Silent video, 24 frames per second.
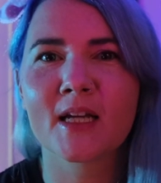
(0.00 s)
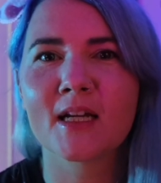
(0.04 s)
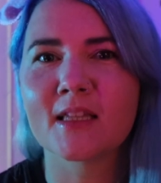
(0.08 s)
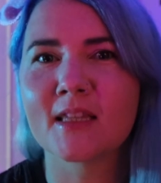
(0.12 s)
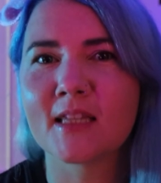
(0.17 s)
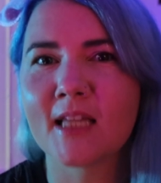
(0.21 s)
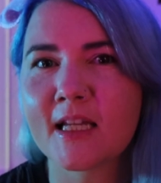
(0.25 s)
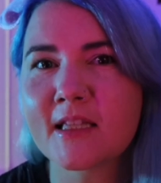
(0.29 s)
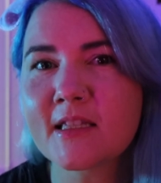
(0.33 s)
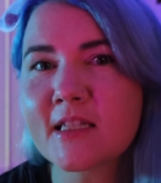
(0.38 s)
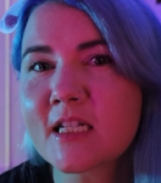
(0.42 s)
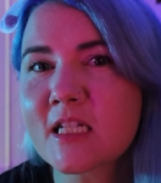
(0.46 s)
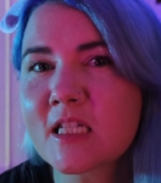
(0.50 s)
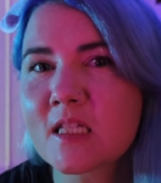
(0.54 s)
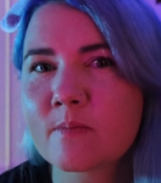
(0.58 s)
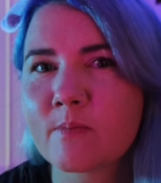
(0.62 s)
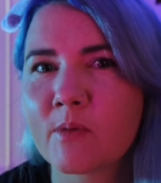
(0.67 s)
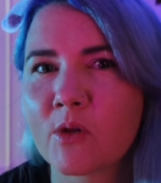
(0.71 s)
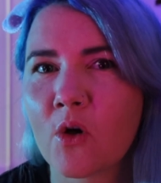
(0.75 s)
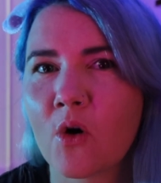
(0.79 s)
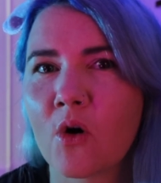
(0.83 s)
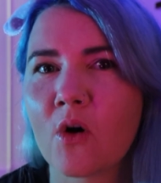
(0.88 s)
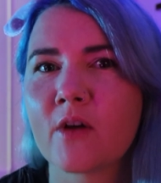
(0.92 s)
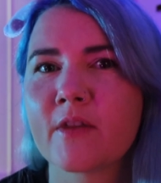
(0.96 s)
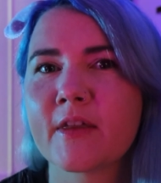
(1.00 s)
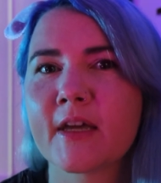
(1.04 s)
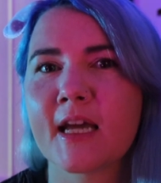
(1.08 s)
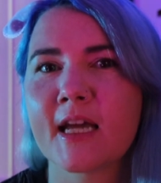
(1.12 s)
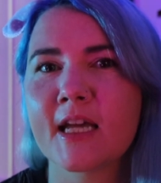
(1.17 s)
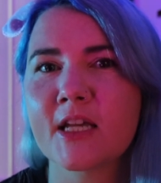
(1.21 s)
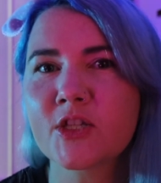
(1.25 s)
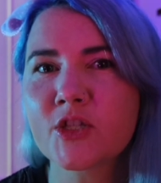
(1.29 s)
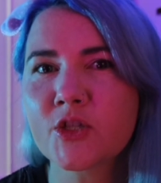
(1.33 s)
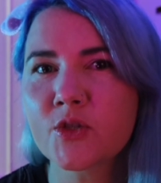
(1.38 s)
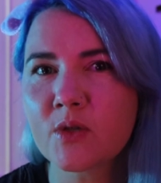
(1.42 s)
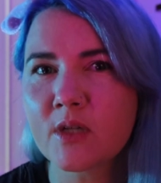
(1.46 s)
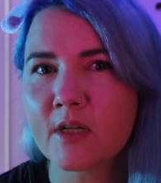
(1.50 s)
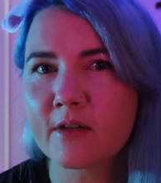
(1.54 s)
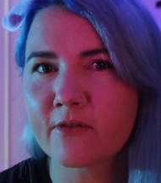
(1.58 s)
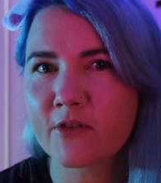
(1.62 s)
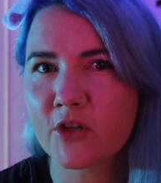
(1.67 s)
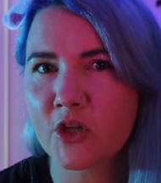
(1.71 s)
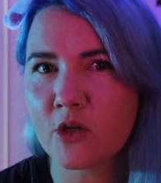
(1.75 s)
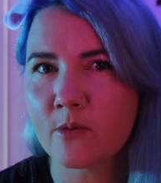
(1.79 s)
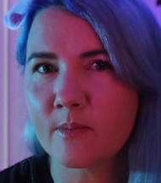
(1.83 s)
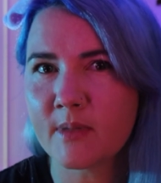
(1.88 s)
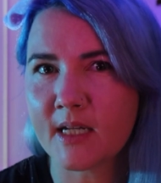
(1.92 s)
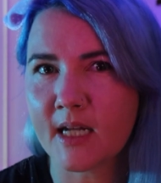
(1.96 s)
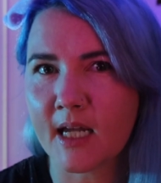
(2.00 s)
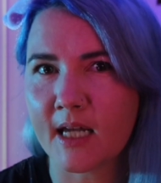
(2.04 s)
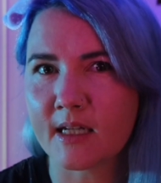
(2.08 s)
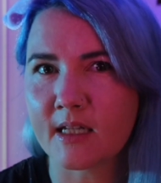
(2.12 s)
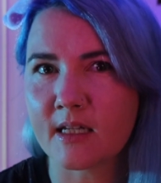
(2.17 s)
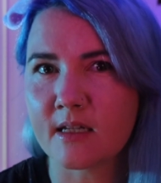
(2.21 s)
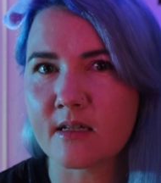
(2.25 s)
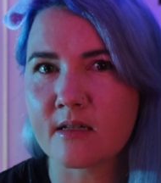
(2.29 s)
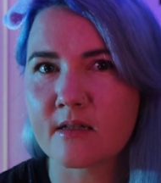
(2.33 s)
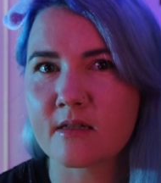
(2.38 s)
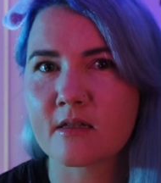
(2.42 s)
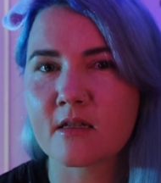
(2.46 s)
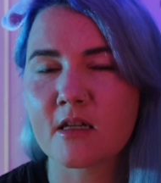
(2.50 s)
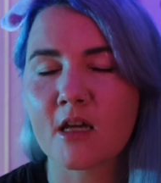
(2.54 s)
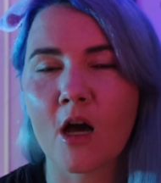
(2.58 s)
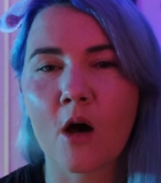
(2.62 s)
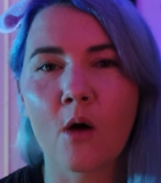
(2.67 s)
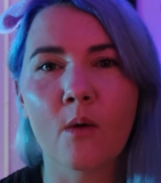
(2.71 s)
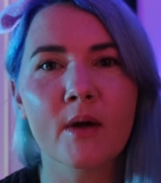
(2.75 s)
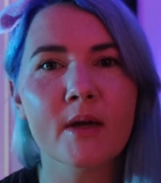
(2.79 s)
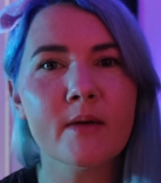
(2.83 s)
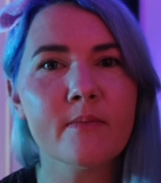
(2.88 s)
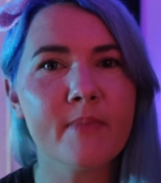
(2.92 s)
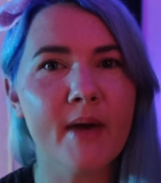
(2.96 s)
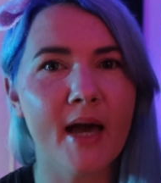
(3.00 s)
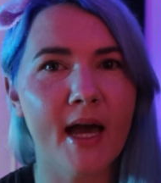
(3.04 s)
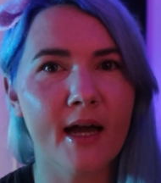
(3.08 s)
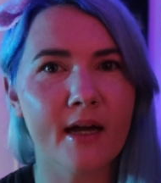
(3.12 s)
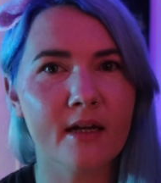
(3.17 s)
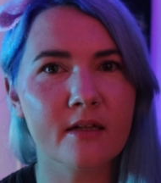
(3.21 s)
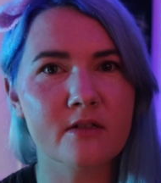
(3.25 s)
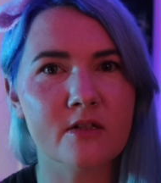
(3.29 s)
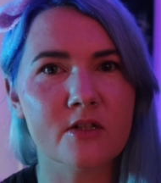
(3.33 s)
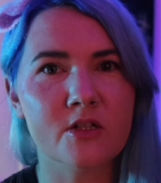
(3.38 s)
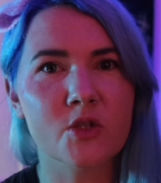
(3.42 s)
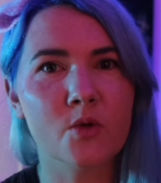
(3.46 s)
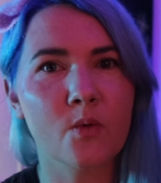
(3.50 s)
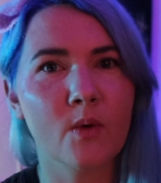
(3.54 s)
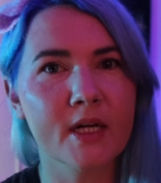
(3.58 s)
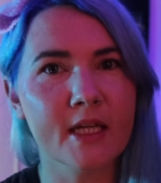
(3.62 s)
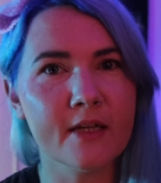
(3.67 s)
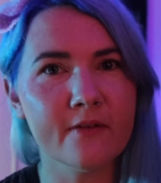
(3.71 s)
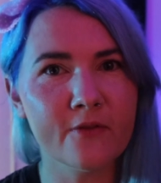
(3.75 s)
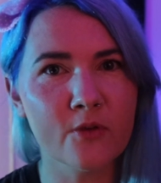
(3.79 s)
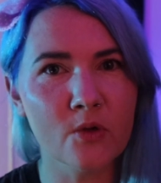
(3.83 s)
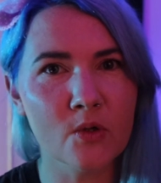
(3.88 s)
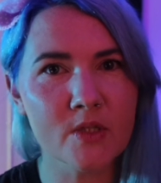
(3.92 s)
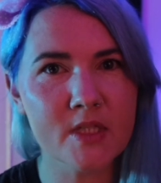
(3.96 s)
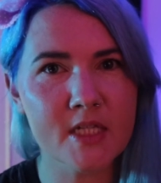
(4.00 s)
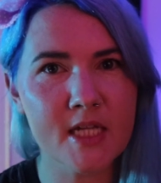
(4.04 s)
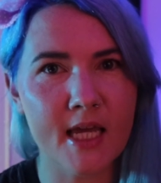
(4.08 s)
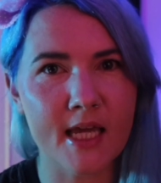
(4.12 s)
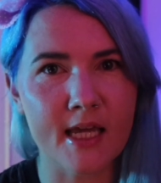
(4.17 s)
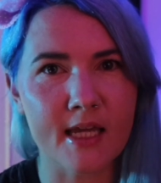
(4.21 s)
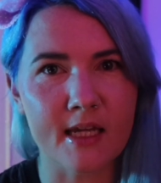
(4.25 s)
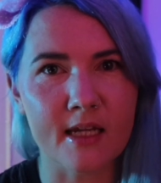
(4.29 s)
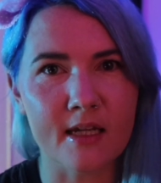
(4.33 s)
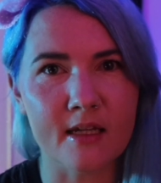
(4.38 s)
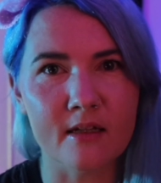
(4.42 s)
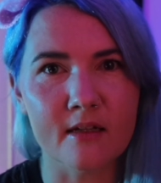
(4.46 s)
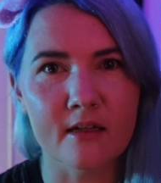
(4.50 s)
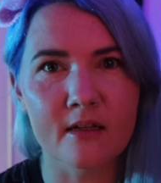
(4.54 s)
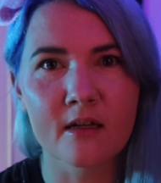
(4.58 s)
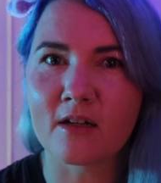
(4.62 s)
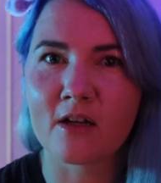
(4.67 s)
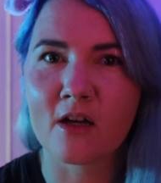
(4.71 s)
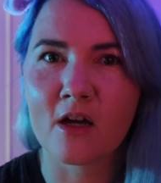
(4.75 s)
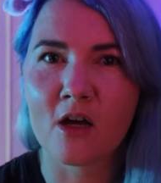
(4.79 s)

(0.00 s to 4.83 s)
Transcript: Let's explore the history of Kubernetes going back to 2014.